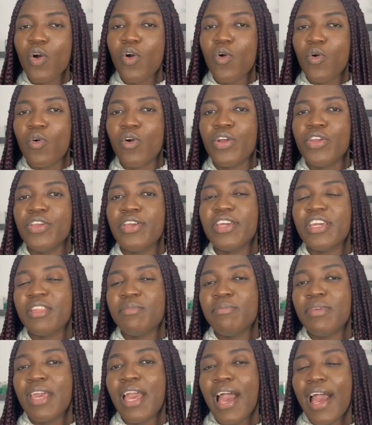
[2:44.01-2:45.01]
Or you
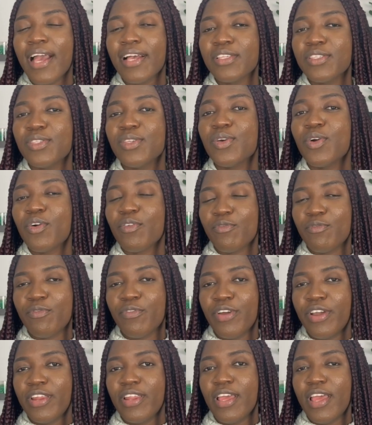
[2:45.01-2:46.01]
can be asked to
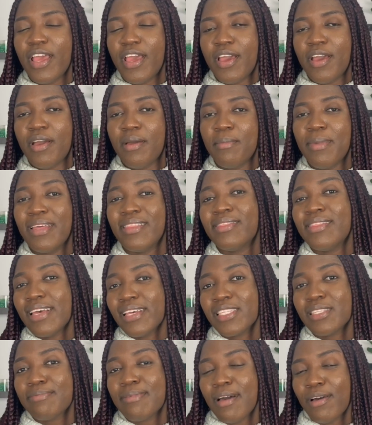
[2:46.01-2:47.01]
convert a
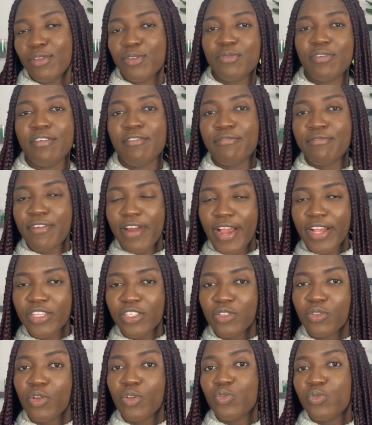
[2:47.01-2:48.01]
decimal to a
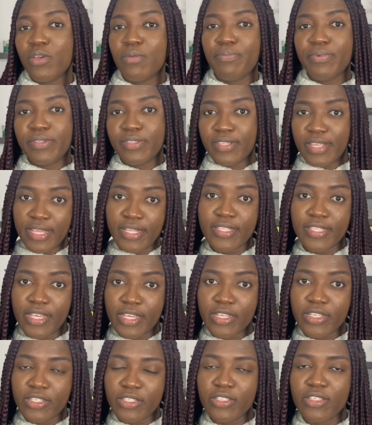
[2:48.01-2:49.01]
fraction or to a
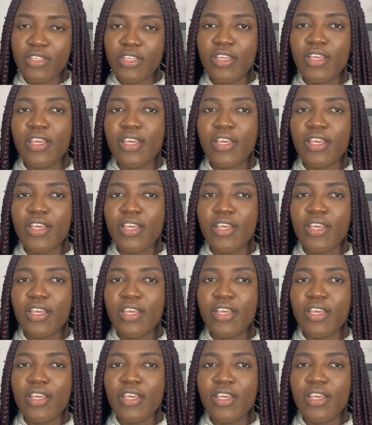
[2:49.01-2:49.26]
percentage.